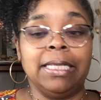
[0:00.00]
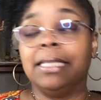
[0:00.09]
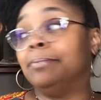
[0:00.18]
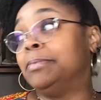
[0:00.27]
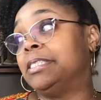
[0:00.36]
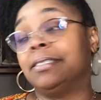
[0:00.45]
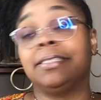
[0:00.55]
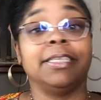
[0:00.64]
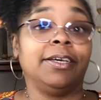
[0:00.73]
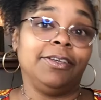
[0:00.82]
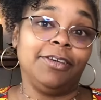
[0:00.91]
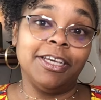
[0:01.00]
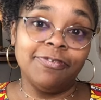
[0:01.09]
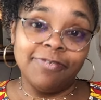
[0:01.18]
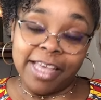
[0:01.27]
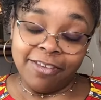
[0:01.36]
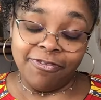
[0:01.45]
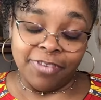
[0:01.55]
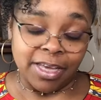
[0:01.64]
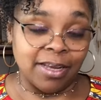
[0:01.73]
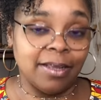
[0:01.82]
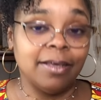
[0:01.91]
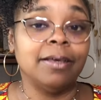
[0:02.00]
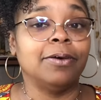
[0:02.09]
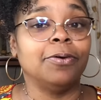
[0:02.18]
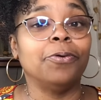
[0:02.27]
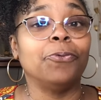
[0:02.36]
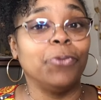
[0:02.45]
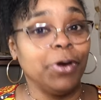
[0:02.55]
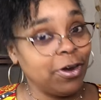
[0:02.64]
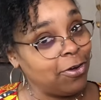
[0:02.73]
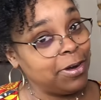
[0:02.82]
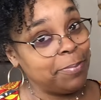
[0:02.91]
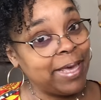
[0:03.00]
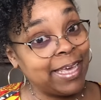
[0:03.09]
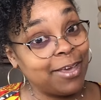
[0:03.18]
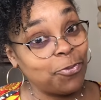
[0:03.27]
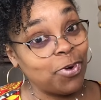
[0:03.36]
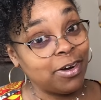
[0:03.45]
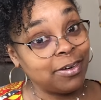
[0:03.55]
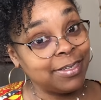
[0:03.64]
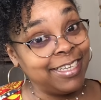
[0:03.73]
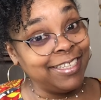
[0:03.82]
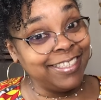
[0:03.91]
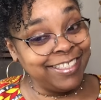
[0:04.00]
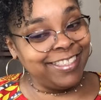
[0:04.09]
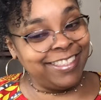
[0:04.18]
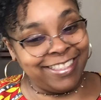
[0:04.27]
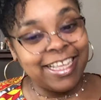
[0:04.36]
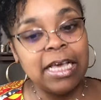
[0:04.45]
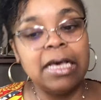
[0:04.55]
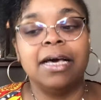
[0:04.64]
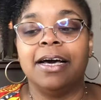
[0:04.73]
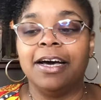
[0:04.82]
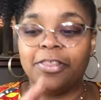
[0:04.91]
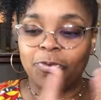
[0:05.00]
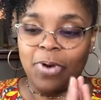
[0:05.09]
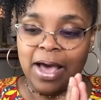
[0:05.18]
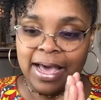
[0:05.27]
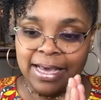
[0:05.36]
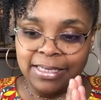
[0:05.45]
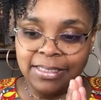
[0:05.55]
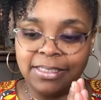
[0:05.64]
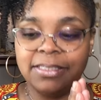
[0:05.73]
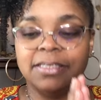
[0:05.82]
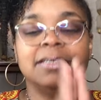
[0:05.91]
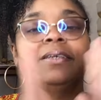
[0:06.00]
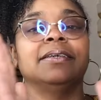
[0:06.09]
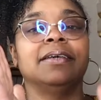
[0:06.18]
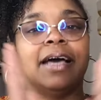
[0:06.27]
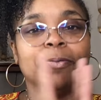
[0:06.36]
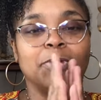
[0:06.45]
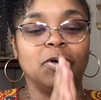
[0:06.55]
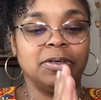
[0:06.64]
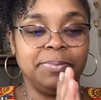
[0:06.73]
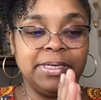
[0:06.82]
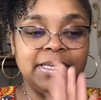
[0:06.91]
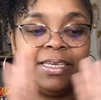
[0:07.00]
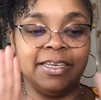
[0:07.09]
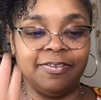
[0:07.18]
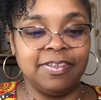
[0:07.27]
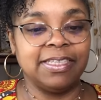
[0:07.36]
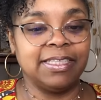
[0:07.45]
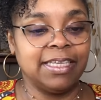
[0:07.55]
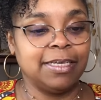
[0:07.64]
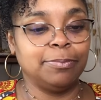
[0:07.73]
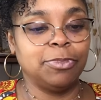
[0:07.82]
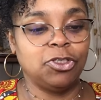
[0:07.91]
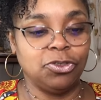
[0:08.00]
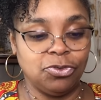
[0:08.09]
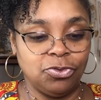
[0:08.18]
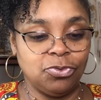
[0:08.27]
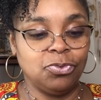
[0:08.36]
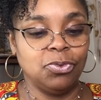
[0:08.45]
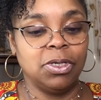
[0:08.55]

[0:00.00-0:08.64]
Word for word: Let me just tell you, if they fit, we're gonna make it work. Otherwise, I'm gonna be gifting them to